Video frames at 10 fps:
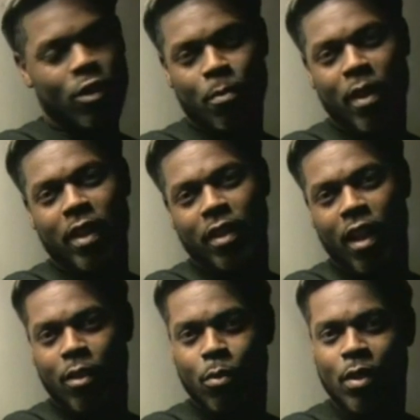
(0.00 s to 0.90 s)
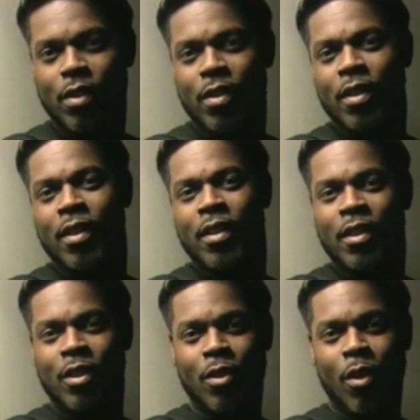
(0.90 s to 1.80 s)
Nelson Mandela was,
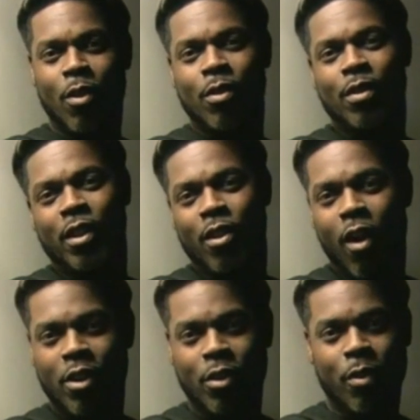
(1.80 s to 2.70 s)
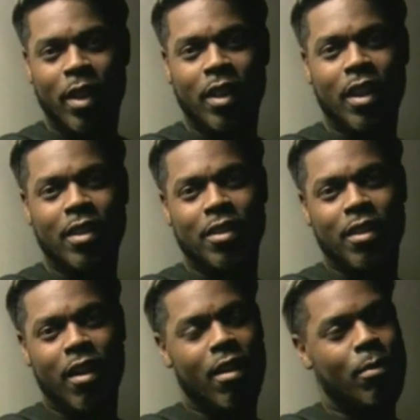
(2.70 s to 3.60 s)
incarcerated at the
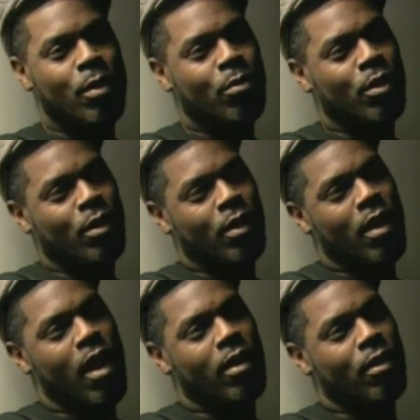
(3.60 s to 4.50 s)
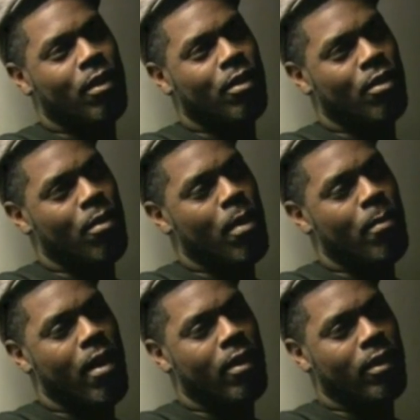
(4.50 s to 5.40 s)
time, and there was just a lot of things on my
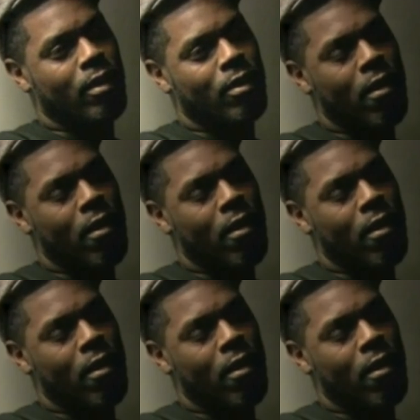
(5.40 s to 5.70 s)
mind at the